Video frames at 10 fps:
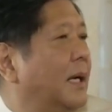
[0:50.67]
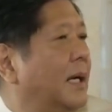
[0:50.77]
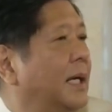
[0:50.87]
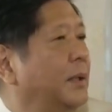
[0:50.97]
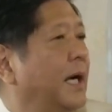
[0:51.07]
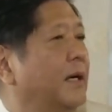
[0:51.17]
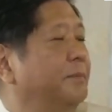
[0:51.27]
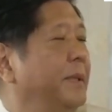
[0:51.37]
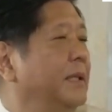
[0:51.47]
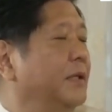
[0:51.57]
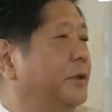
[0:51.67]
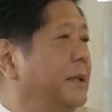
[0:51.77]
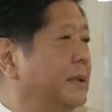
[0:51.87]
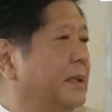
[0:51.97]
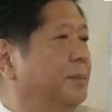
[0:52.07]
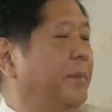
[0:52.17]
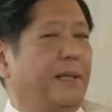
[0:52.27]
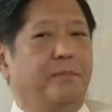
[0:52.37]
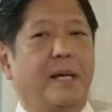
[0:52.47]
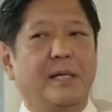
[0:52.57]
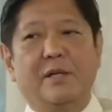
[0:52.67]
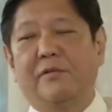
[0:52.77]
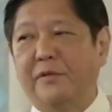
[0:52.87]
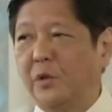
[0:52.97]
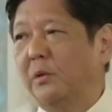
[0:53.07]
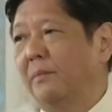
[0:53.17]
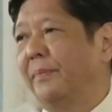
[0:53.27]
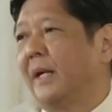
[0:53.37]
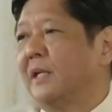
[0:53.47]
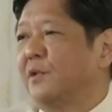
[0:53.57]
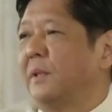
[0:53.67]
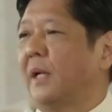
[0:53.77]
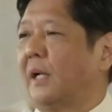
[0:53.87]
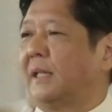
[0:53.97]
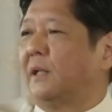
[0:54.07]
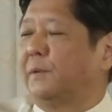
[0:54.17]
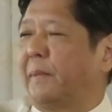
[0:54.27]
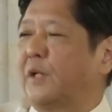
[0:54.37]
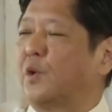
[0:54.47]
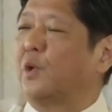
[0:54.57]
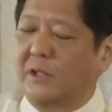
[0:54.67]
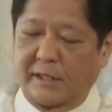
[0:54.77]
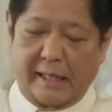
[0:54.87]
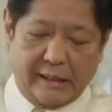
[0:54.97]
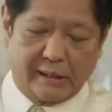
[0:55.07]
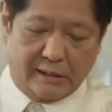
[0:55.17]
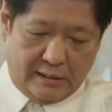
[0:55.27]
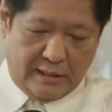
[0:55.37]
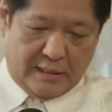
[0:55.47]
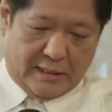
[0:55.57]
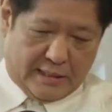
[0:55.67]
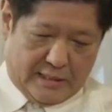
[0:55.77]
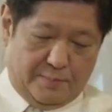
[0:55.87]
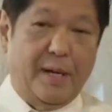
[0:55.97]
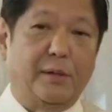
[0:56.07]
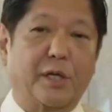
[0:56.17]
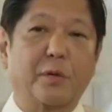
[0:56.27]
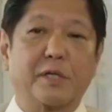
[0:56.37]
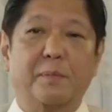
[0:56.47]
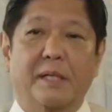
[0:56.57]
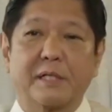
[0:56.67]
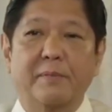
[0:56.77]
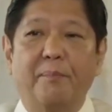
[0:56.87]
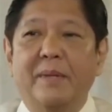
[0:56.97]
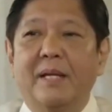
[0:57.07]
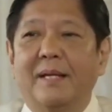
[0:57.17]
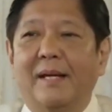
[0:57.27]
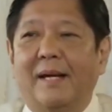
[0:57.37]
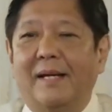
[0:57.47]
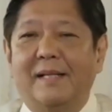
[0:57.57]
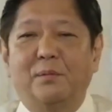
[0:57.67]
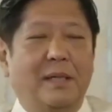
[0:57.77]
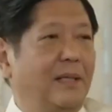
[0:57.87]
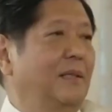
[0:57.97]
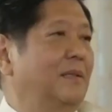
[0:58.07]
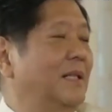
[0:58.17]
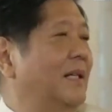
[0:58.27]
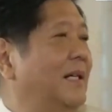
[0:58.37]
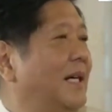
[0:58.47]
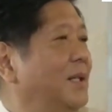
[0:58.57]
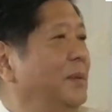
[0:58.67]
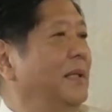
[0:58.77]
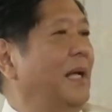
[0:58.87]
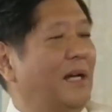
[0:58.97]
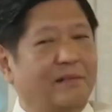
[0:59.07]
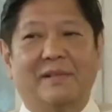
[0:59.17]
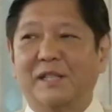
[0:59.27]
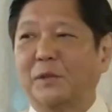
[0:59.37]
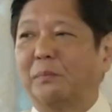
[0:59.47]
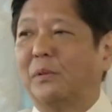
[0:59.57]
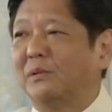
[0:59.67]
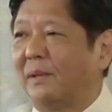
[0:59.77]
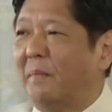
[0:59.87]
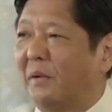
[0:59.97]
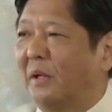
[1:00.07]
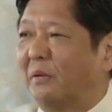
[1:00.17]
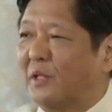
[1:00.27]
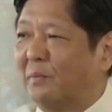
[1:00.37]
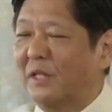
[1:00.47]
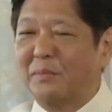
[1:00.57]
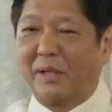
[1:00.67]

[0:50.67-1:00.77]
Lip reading: I have been greeted by many of you as we had our pictures taken. Merry Christmas. Well, I will have, I suppose, a Merry Christmas